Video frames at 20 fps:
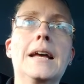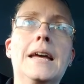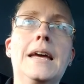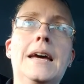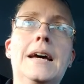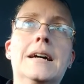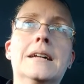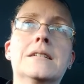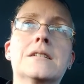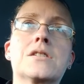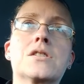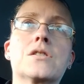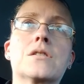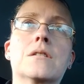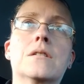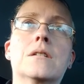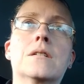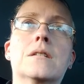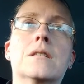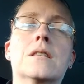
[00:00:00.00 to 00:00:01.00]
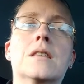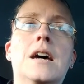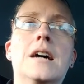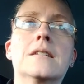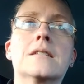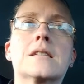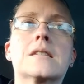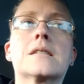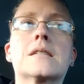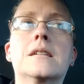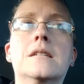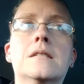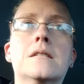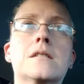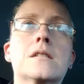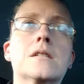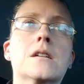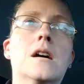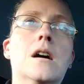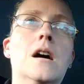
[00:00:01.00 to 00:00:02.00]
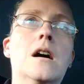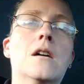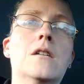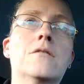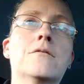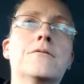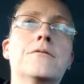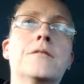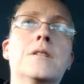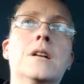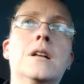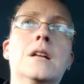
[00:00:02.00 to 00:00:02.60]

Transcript: And that sense of